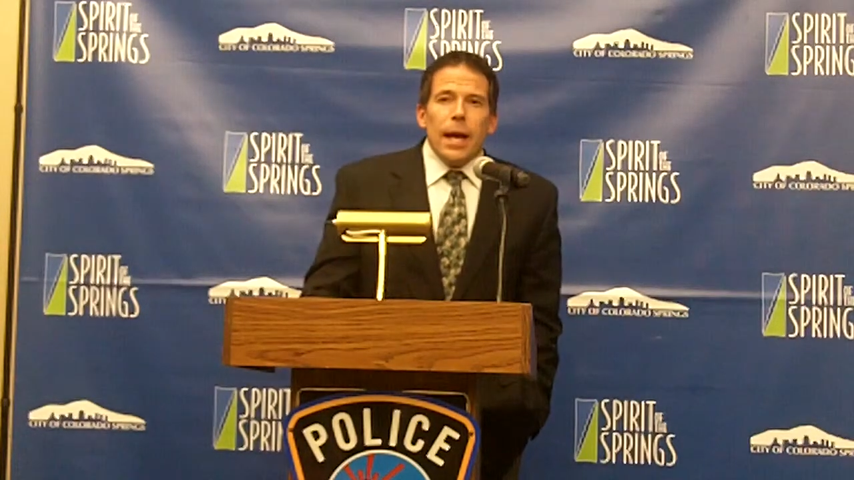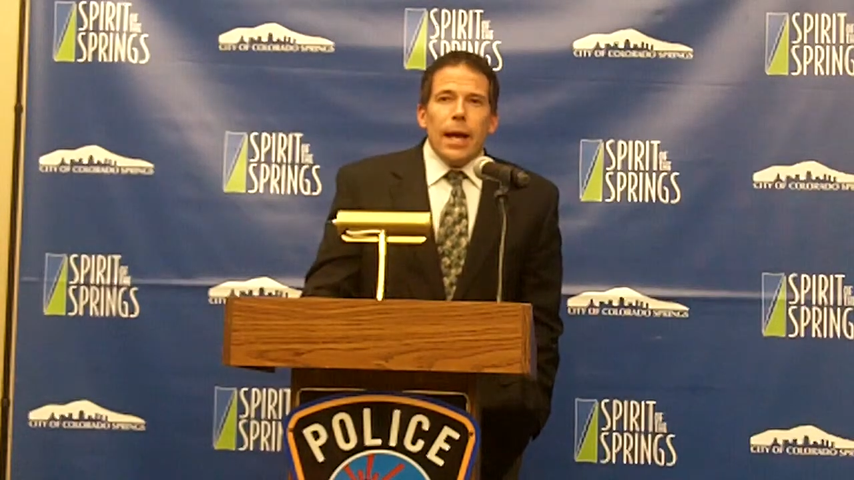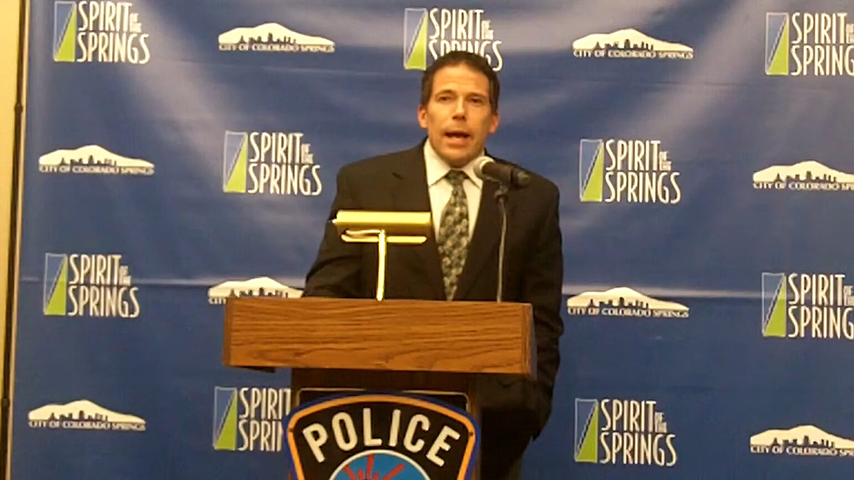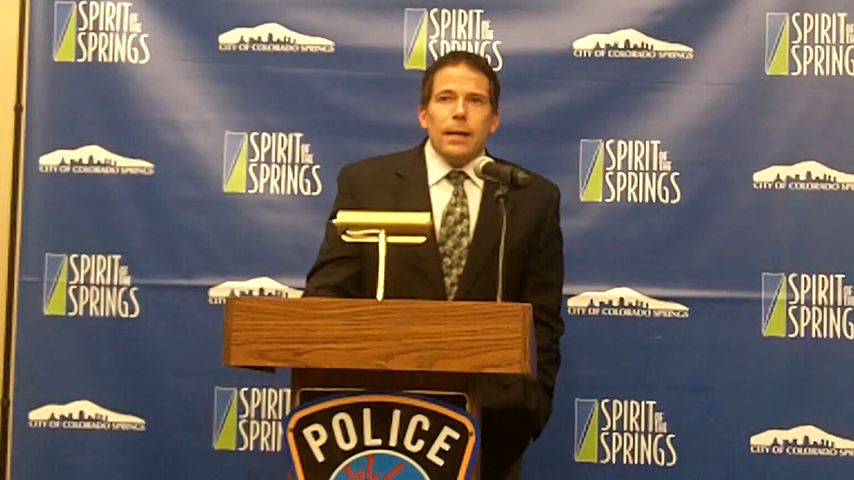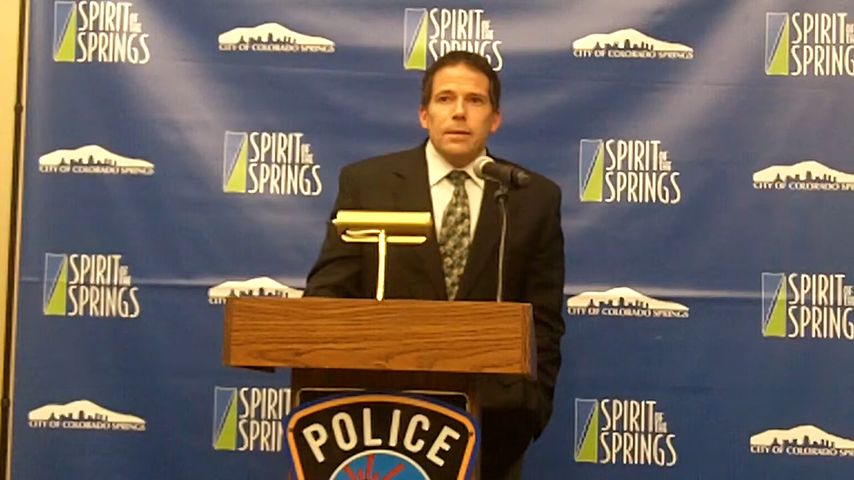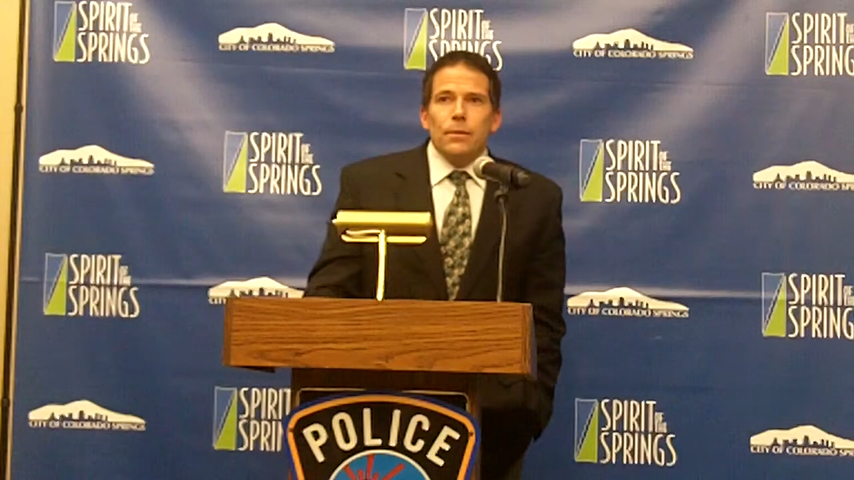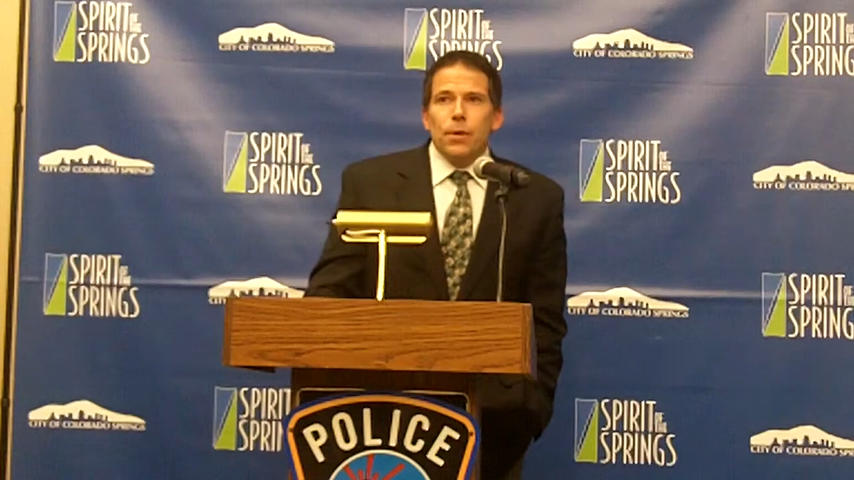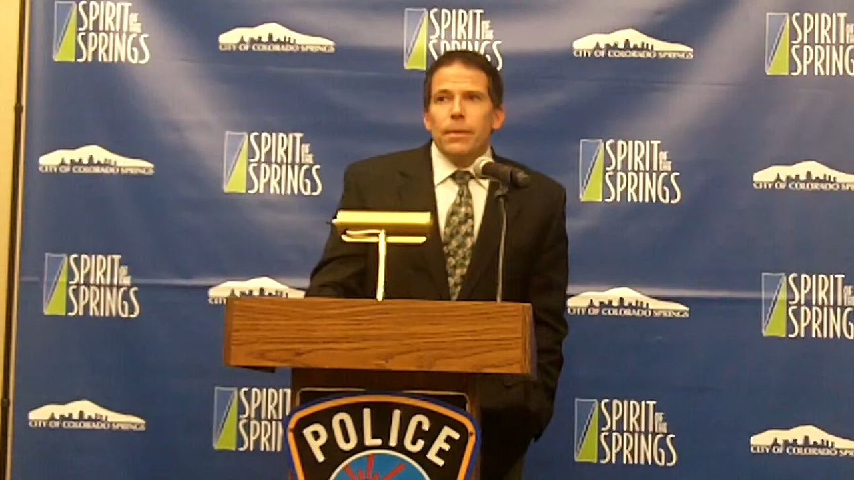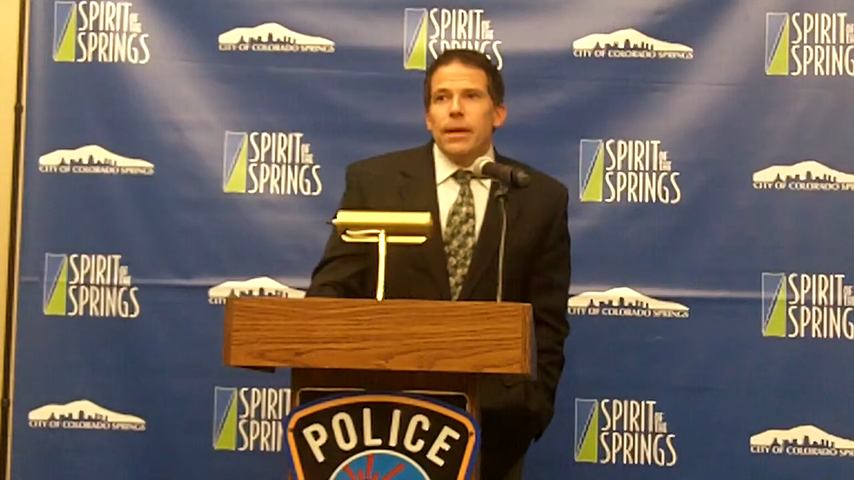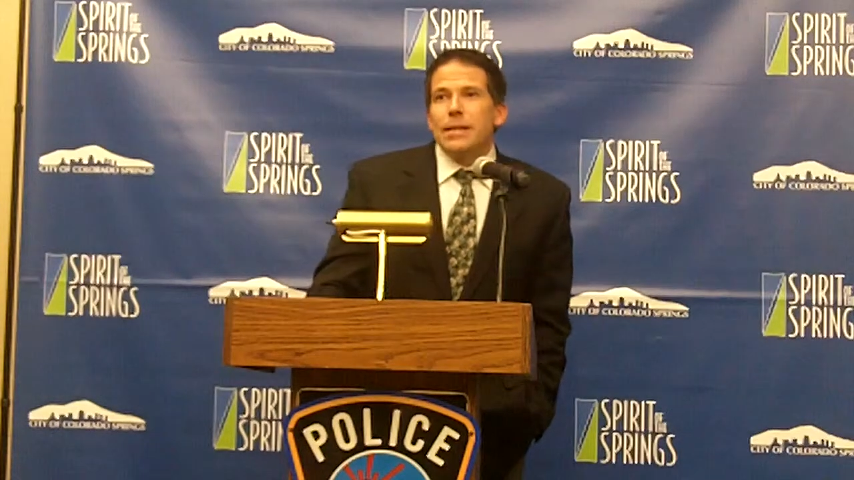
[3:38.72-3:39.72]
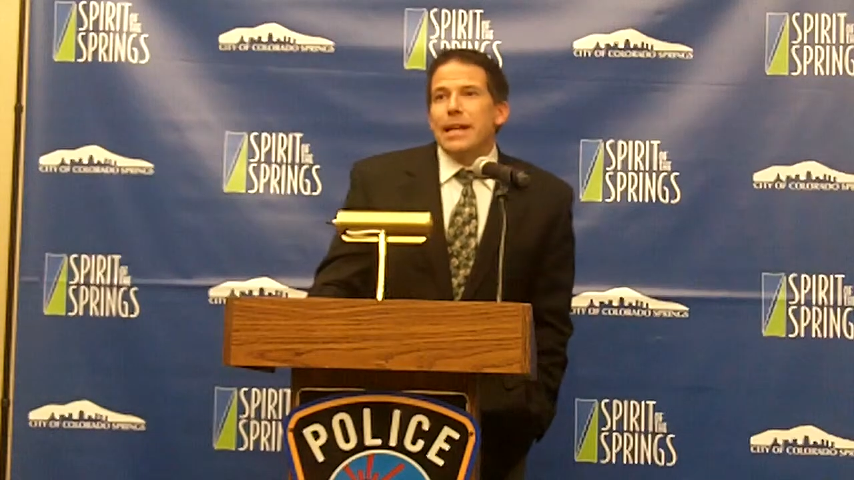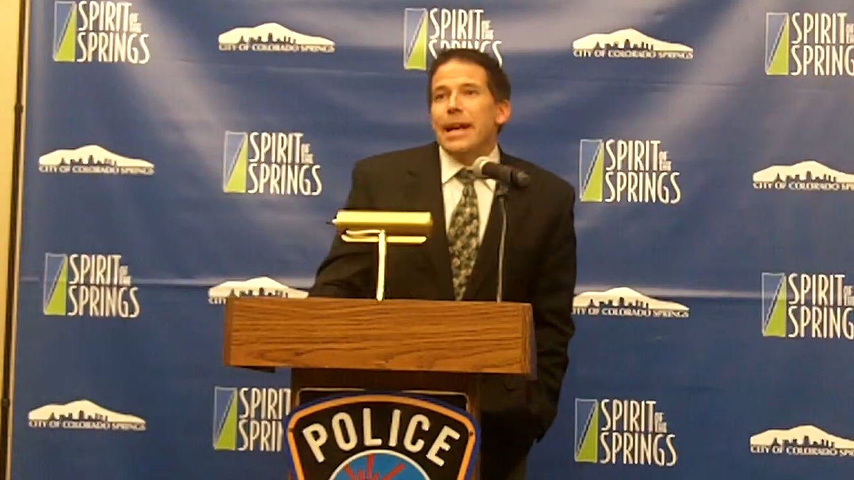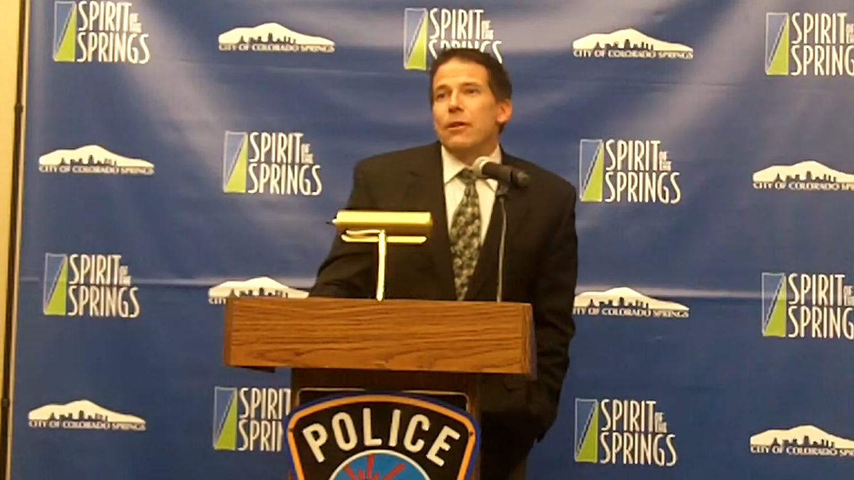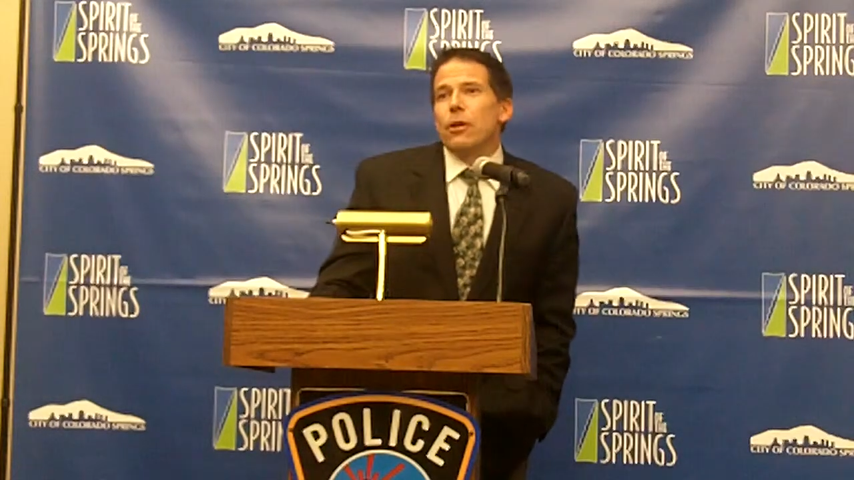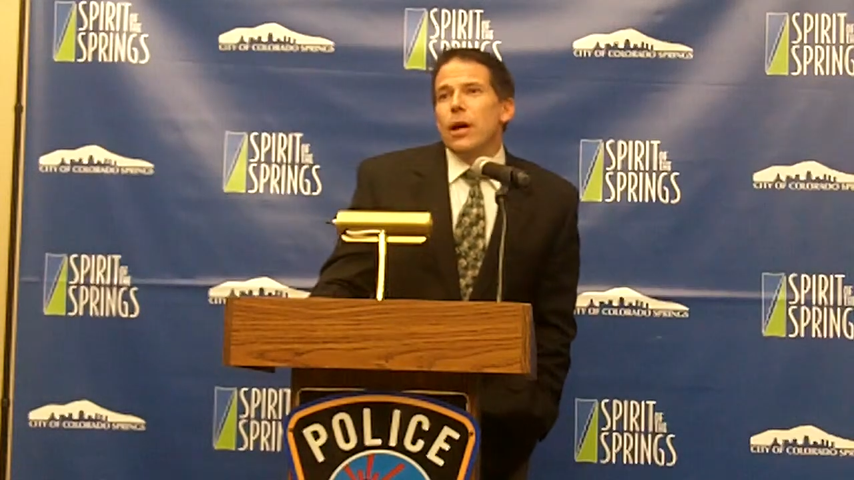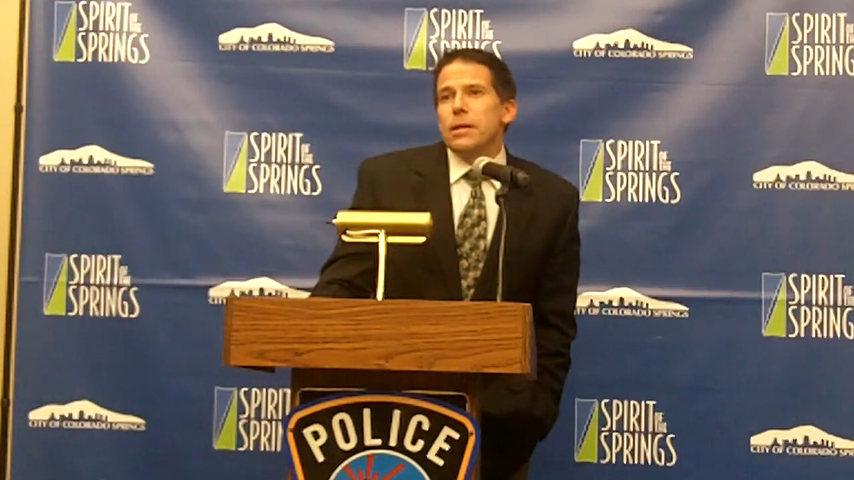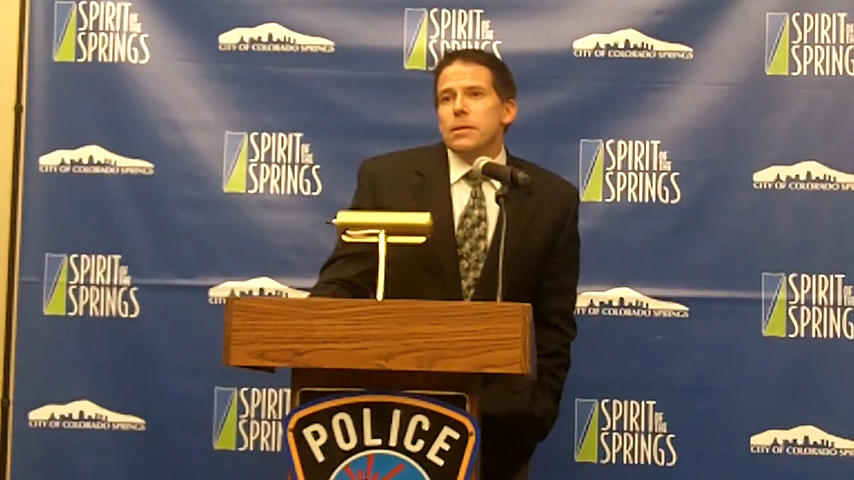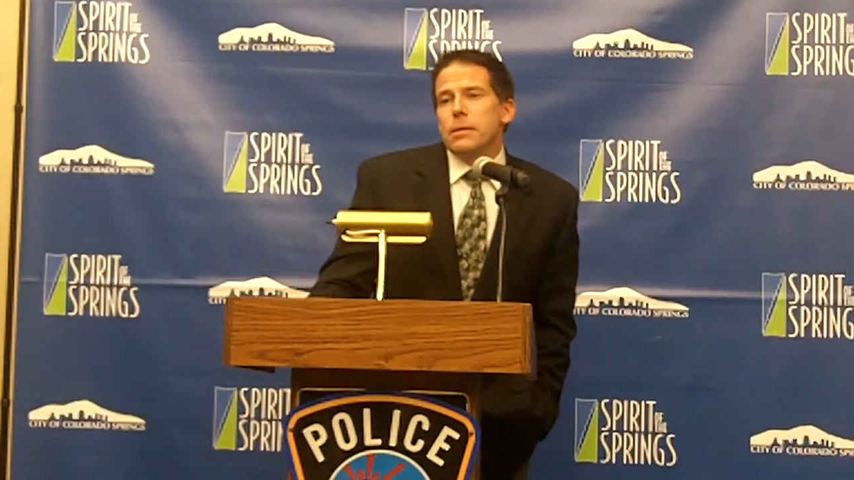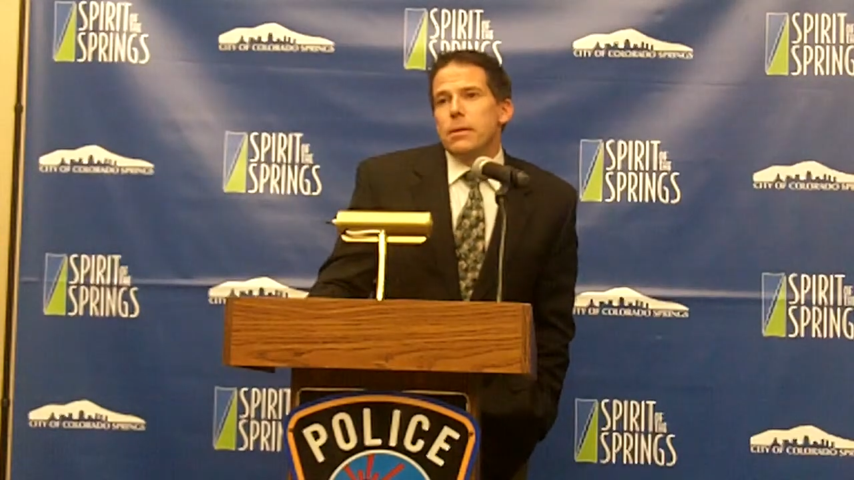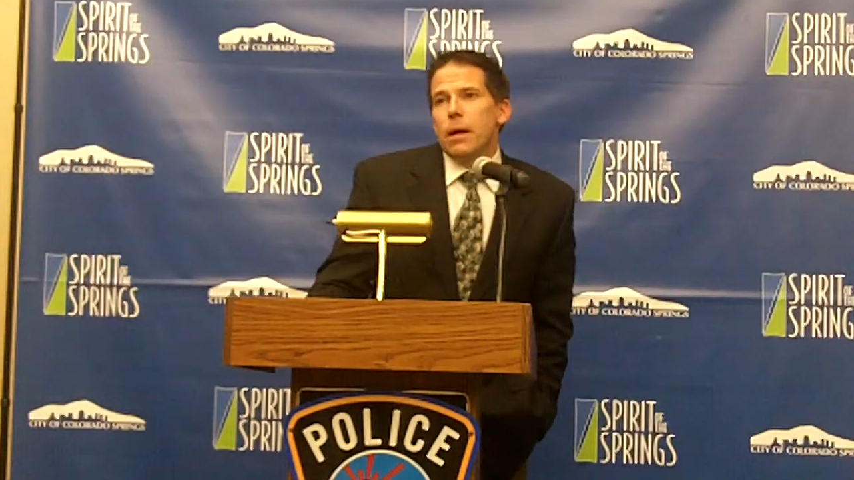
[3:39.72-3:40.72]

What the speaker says: As we began to analyze